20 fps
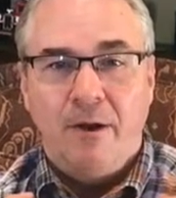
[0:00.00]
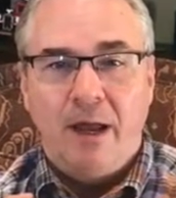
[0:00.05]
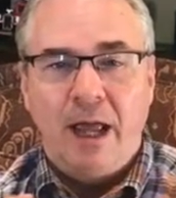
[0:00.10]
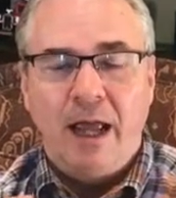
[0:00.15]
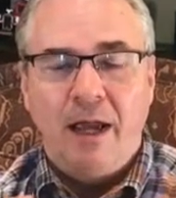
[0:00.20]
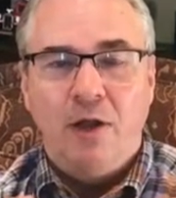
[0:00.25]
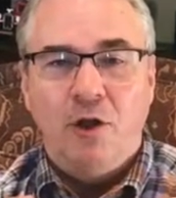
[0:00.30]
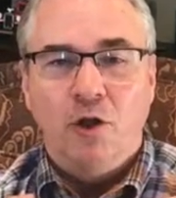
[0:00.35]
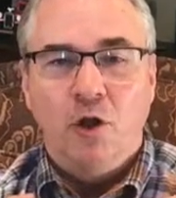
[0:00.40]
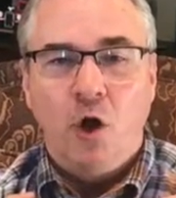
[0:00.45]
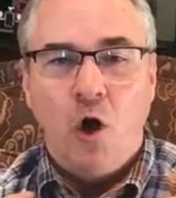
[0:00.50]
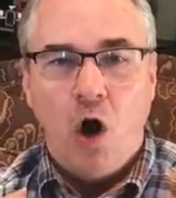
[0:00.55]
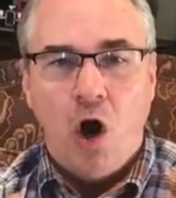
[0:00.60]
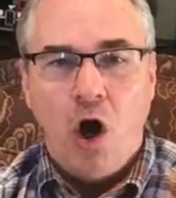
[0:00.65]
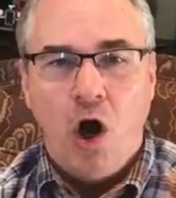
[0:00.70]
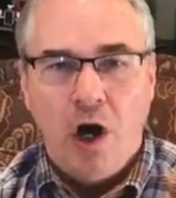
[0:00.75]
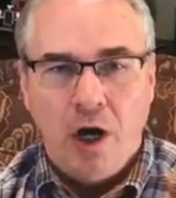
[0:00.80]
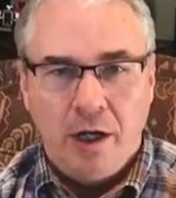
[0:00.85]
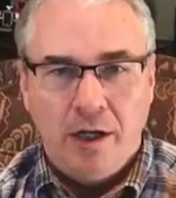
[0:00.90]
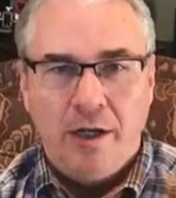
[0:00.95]
a
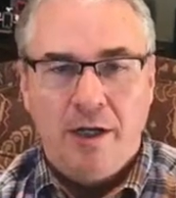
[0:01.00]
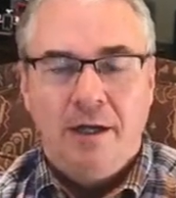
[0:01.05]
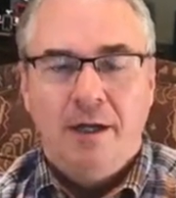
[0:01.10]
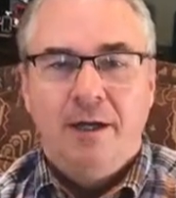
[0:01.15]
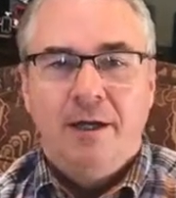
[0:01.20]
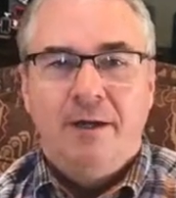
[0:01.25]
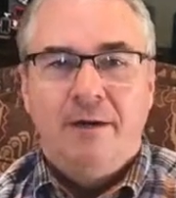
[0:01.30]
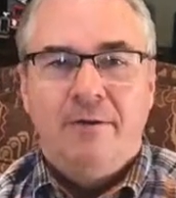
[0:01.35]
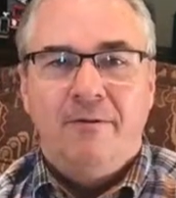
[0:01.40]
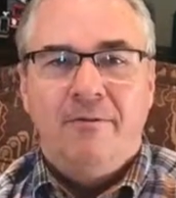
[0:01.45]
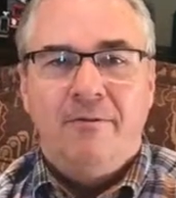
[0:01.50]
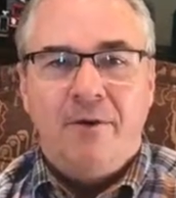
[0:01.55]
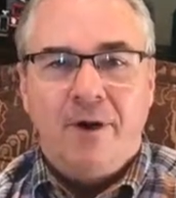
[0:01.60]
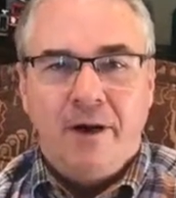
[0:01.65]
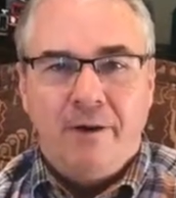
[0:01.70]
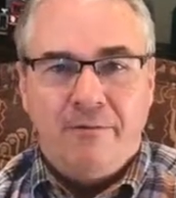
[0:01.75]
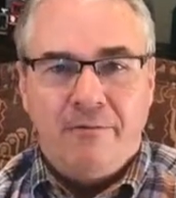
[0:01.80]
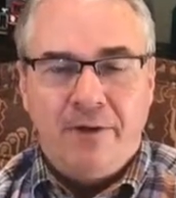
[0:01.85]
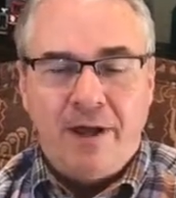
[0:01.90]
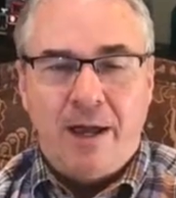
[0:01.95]
long
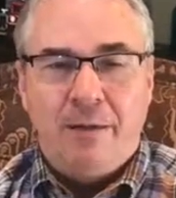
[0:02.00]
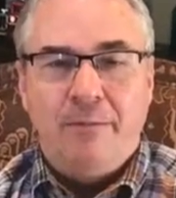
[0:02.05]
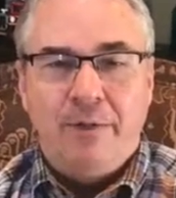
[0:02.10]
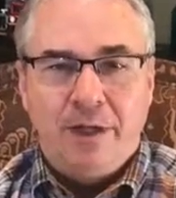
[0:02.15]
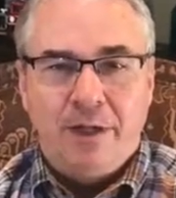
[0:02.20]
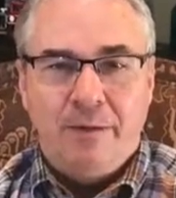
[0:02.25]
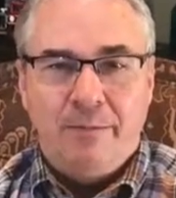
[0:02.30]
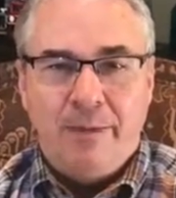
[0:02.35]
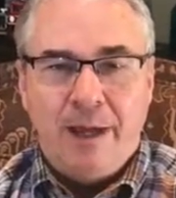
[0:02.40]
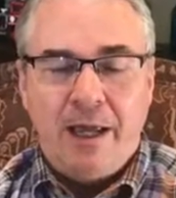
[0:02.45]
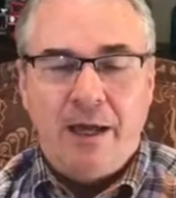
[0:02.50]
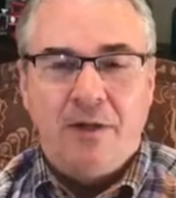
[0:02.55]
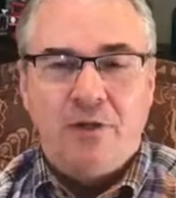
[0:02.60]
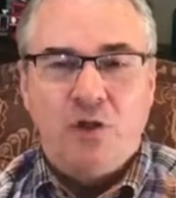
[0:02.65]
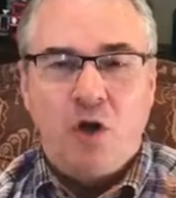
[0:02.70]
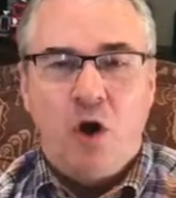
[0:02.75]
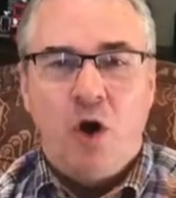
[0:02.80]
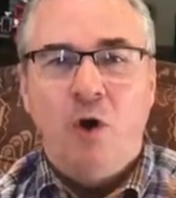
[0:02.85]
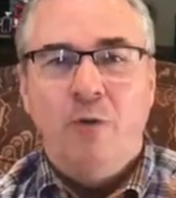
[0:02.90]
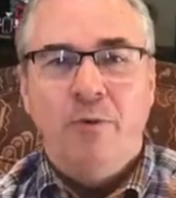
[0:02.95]
family debate. It's
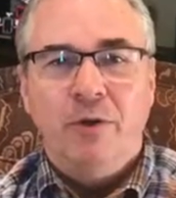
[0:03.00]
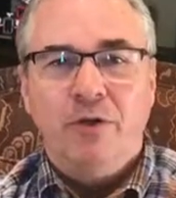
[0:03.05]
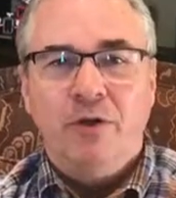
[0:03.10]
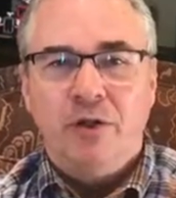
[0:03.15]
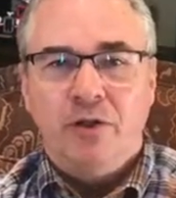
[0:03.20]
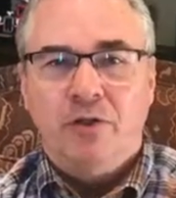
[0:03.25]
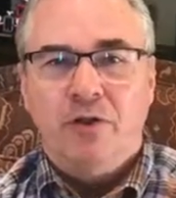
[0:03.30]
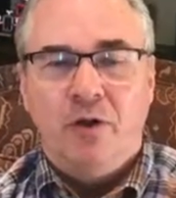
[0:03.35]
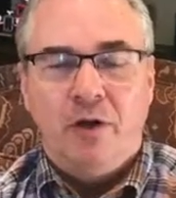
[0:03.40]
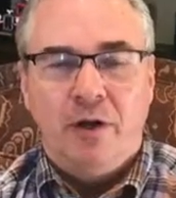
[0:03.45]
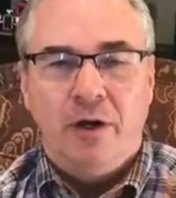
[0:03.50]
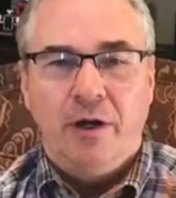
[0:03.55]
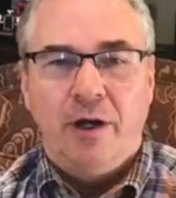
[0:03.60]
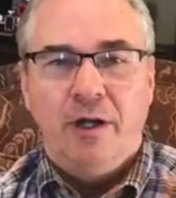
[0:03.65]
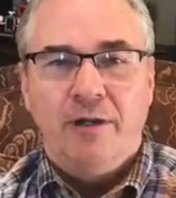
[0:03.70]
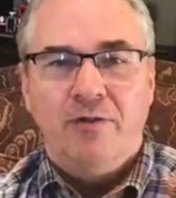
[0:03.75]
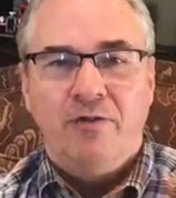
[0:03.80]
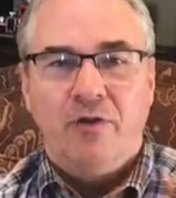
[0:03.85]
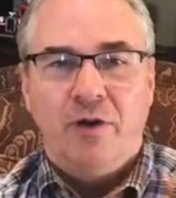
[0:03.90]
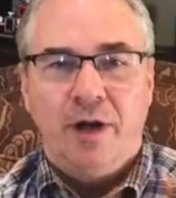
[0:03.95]
almost as long
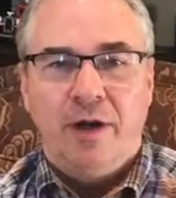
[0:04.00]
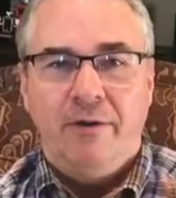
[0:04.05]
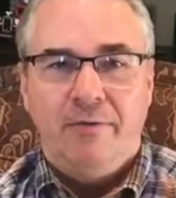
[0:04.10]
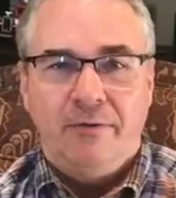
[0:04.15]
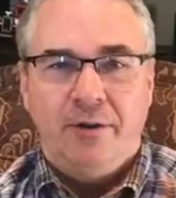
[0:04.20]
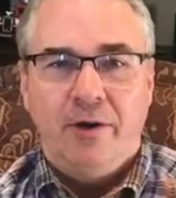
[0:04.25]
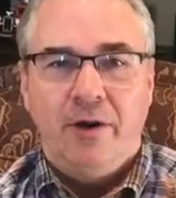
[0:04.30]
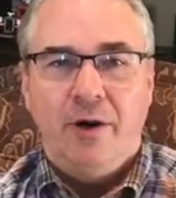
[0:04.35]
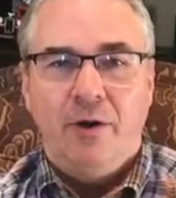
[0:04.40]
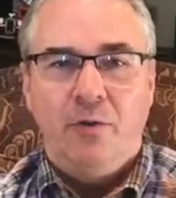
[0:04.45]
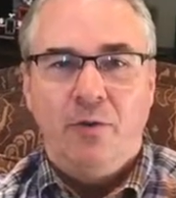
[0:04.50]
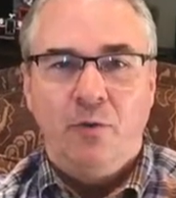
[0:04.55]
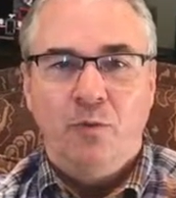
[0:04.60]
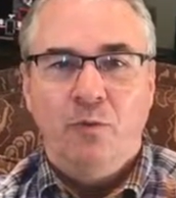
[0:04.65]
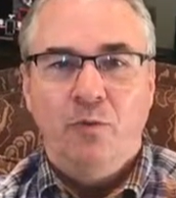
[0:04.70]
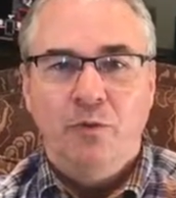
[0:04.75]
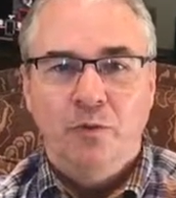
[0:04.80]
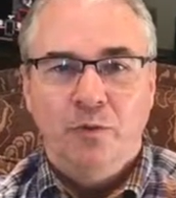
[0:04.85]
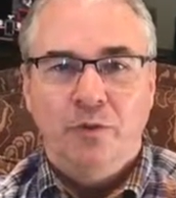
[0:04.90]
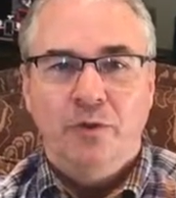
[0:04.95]
as trying to figure out the
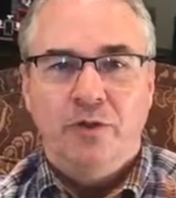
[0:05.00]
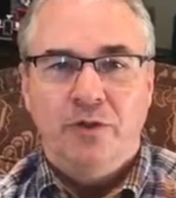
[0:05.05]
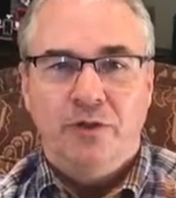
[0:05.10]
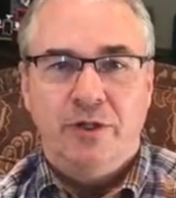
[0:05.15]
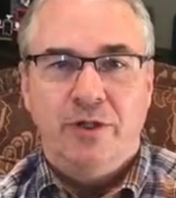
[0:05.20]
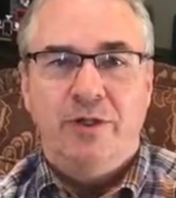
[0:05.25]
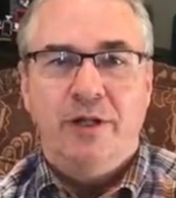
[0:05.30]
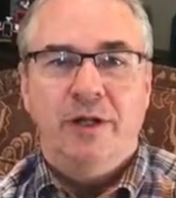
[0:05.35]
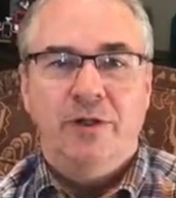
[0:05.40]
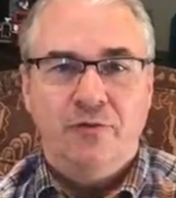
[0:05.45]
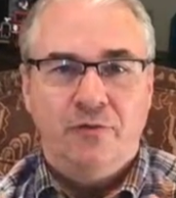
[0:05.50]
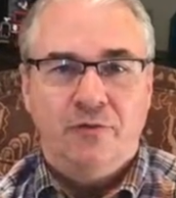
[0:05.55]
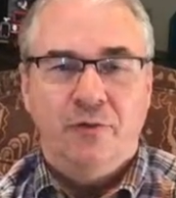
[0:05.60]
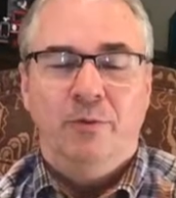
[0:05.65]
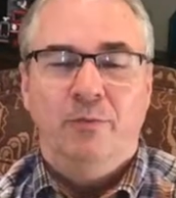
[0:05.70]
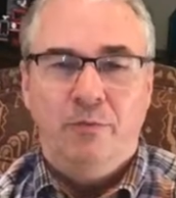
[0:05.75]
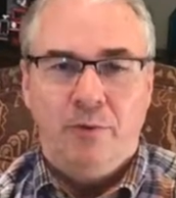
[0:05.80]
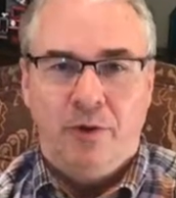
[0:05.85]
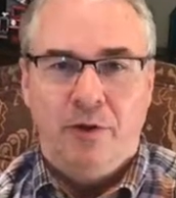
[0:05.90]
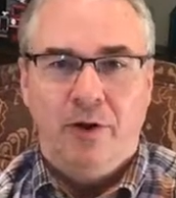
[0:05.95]
rules to touch
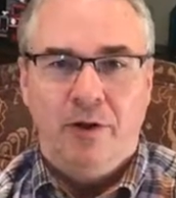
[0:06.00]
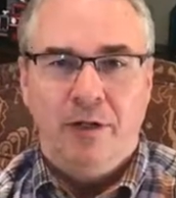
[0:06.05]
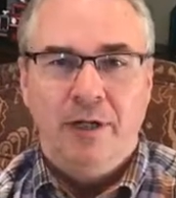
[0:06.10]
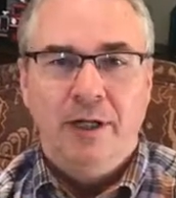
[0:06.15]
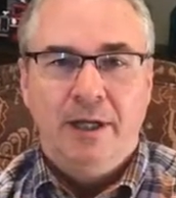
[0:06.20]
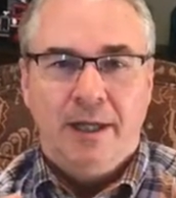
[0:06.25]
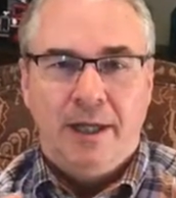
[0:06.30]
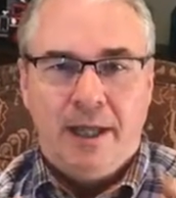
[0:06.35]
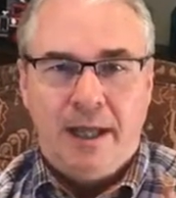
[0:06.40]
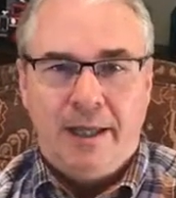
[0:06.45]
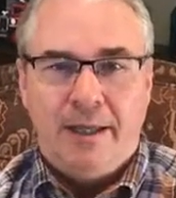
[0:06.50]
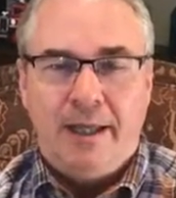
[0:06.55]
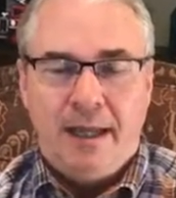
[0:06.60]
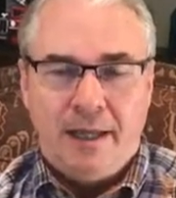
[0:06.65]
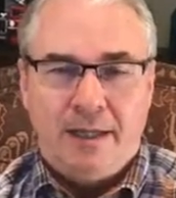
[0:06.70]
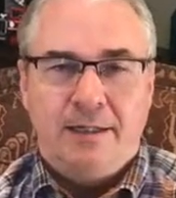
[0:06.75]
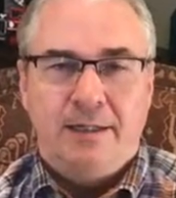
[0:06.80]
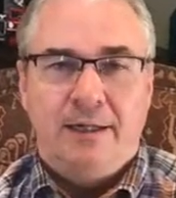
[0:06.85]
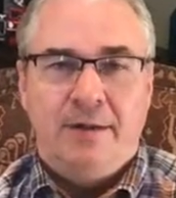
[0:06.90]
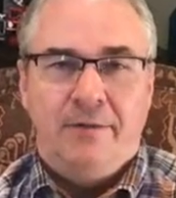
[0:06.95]
football at
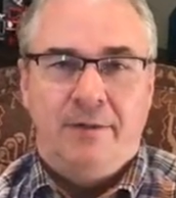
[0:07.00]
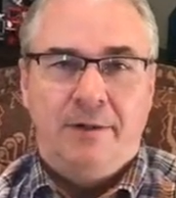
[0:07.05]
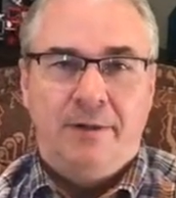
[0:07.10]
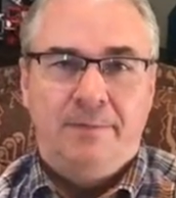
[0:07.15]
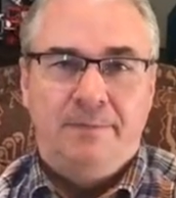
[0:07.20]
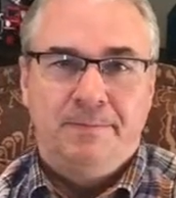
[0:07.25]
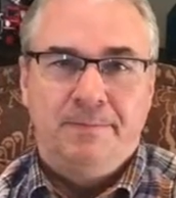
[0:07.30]
Thanksgiving.